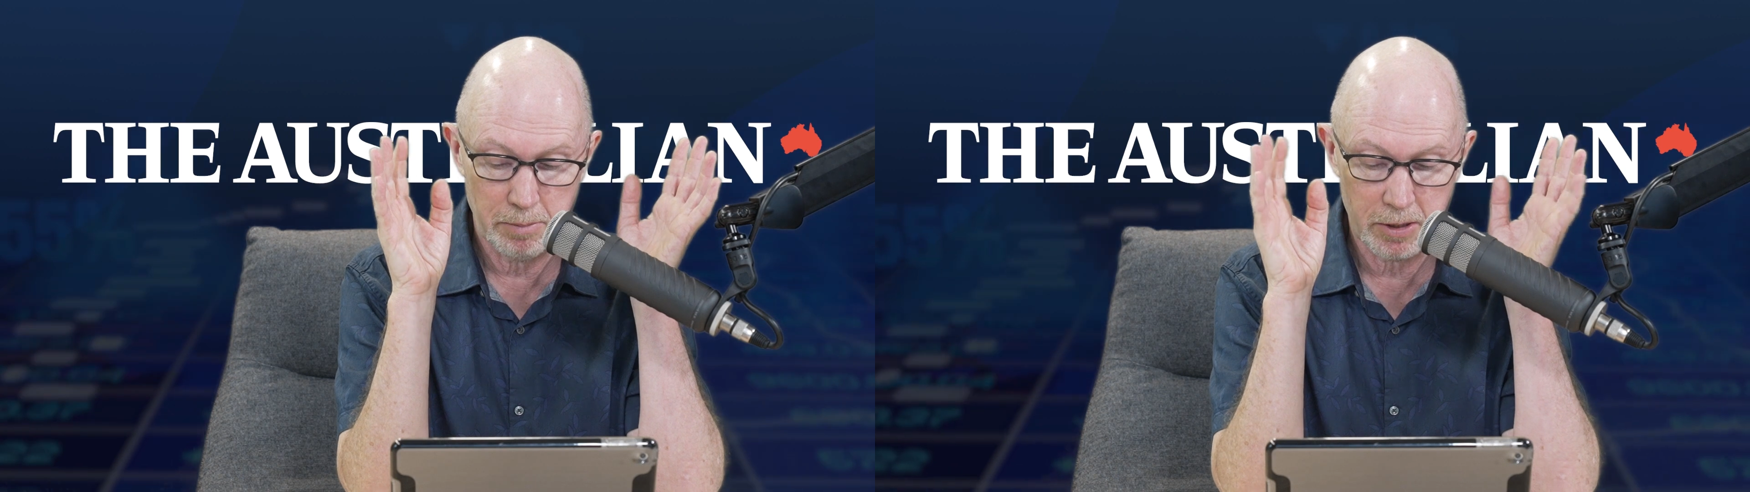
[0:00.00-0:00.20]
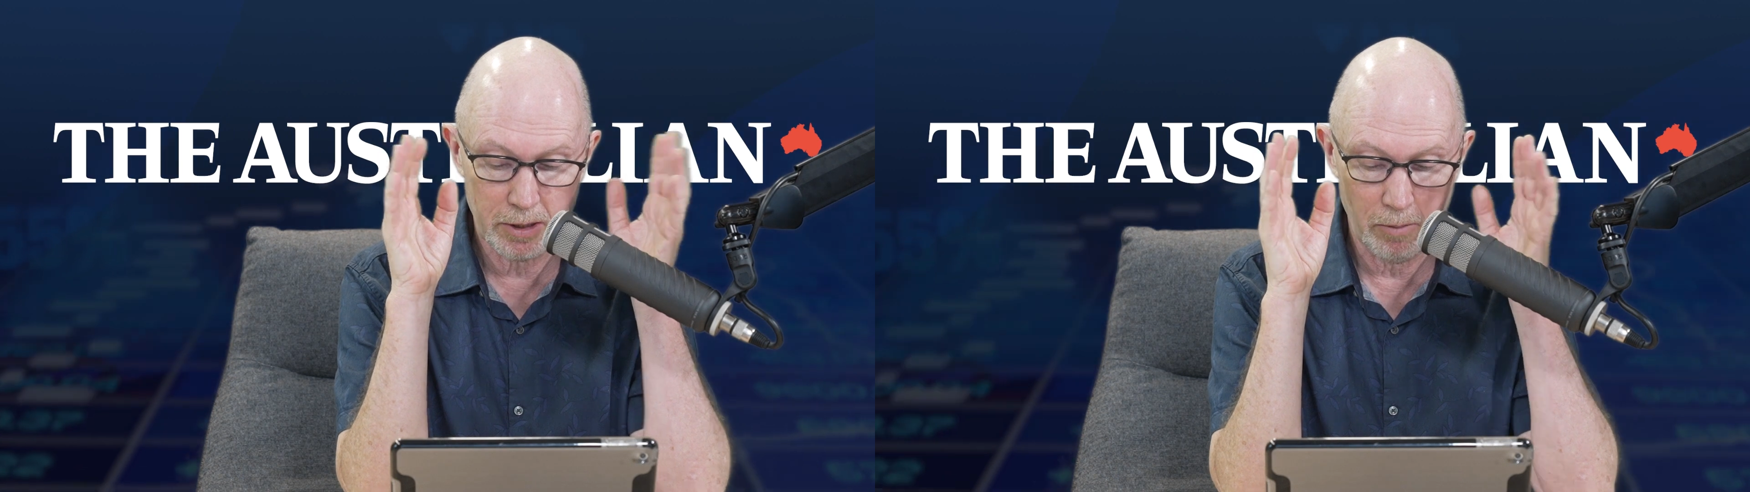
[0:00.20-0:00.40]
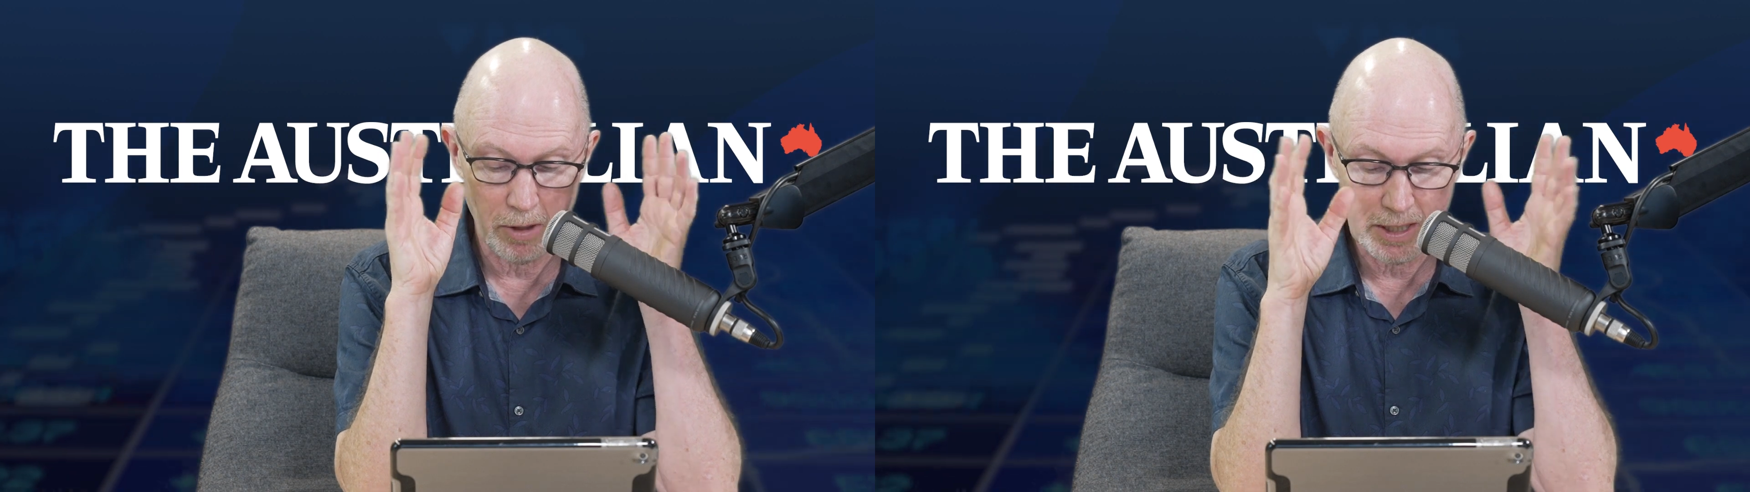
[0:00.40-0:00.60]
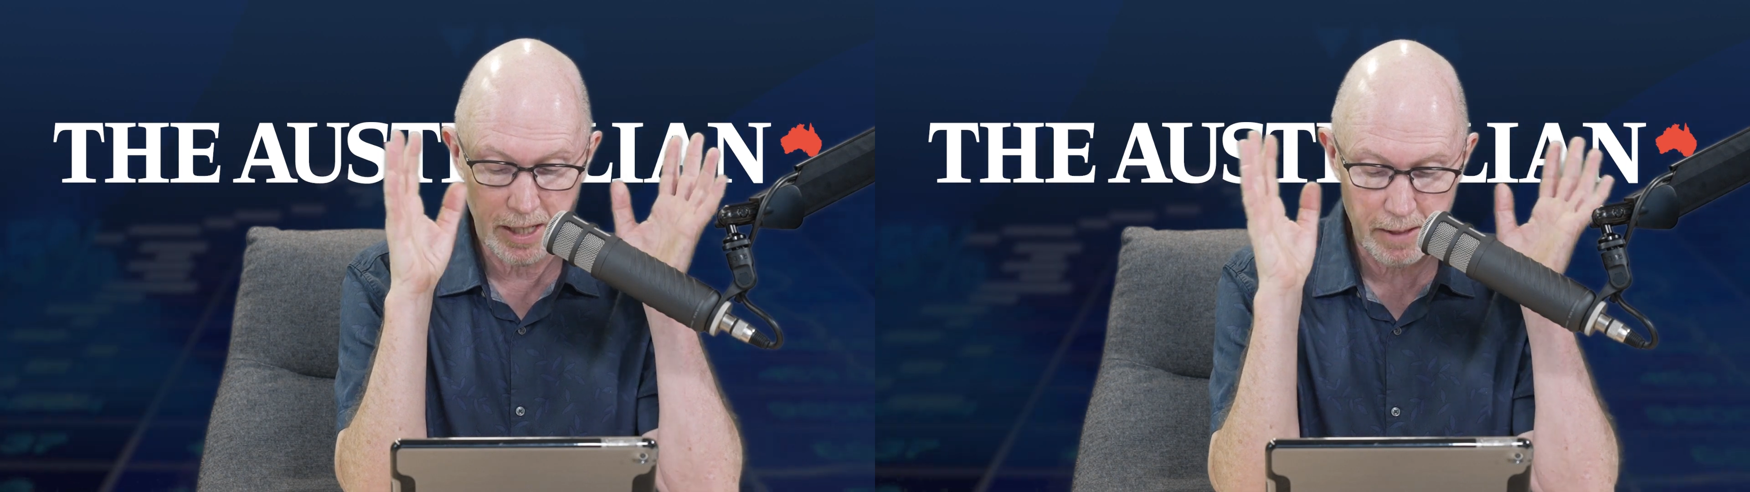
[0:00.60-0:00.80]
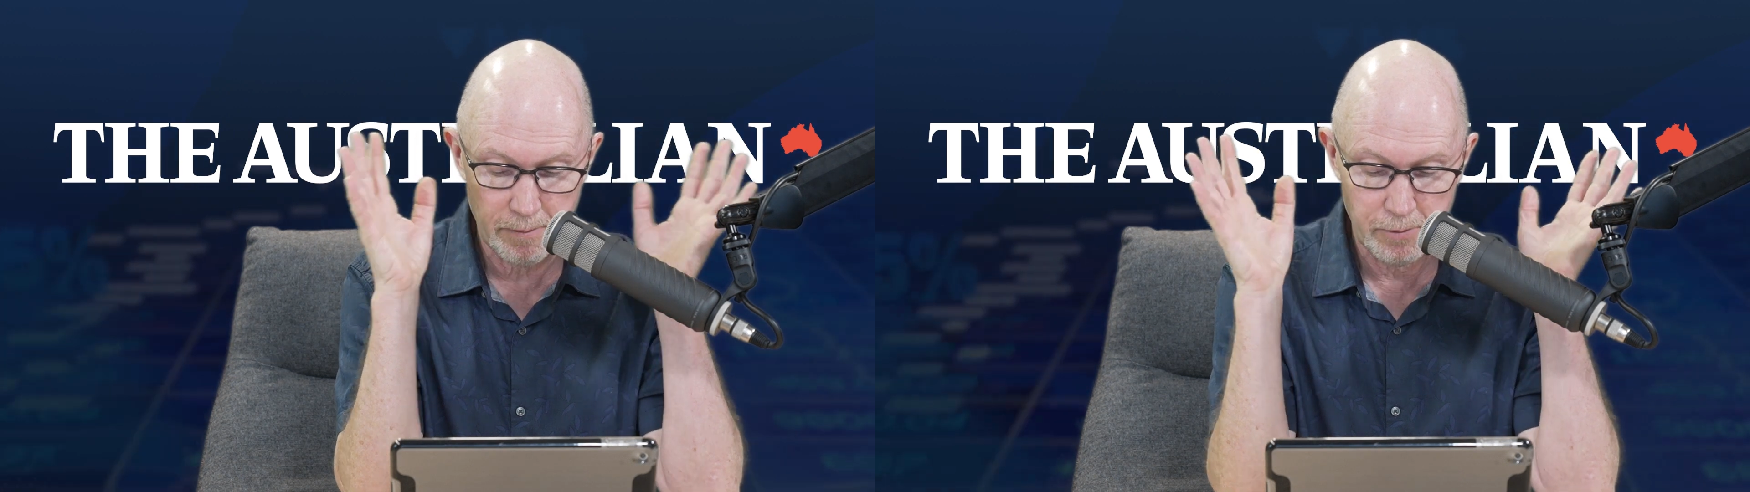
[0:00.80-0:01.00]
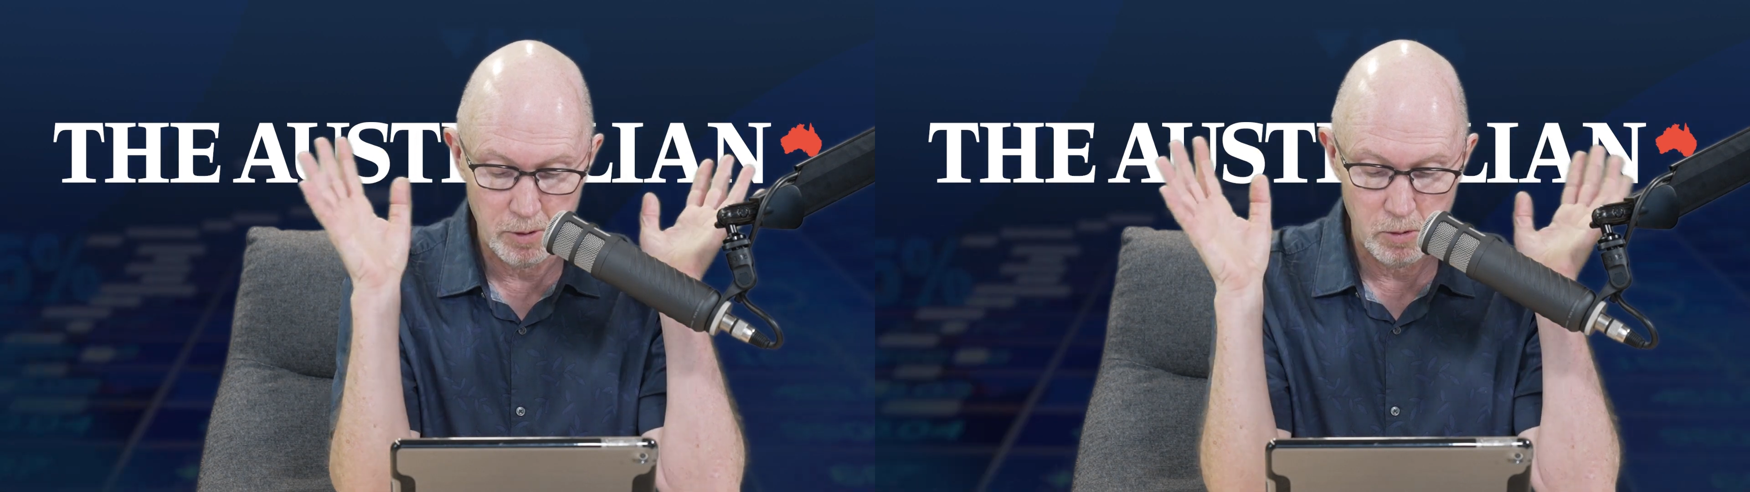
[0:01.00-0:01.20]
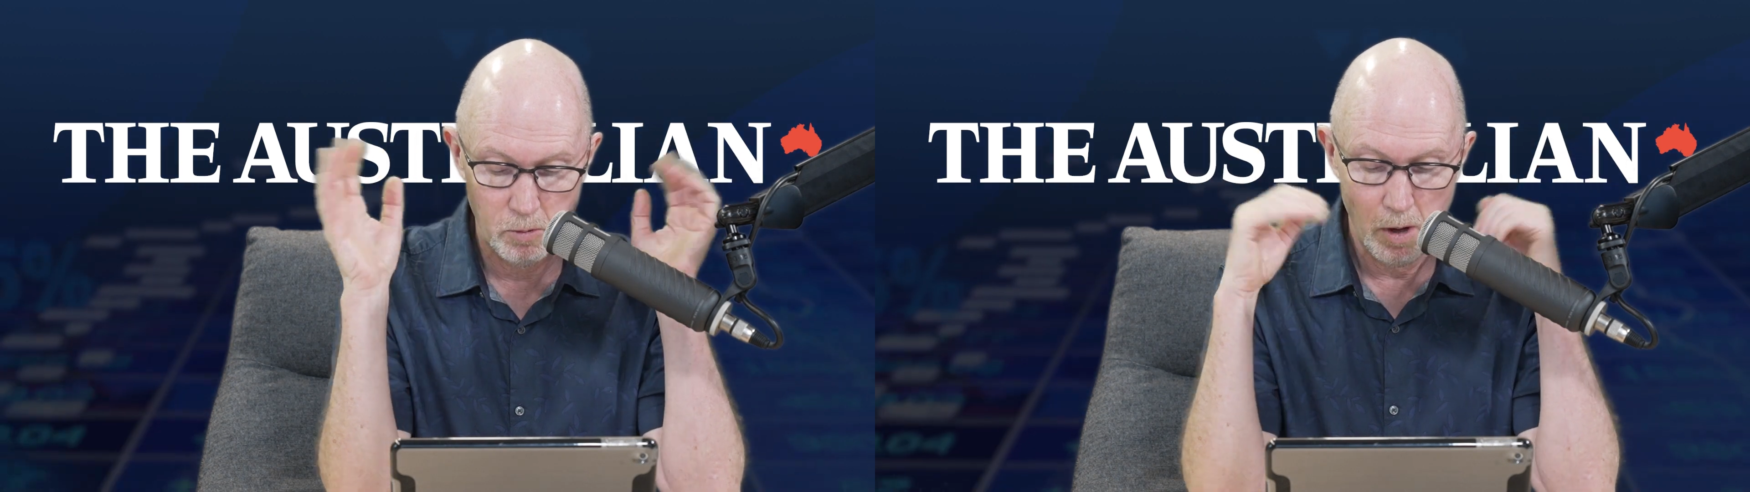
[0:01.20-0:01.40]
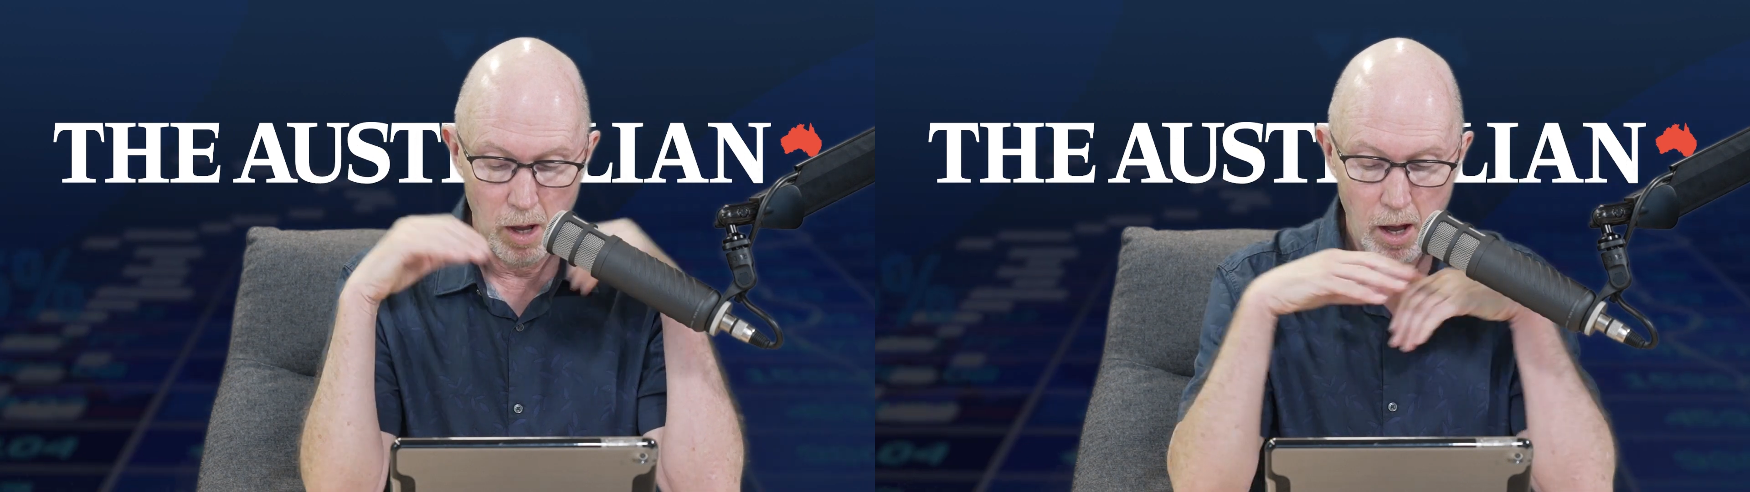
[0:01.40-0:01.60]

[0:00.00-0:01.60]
because I wanted to get a view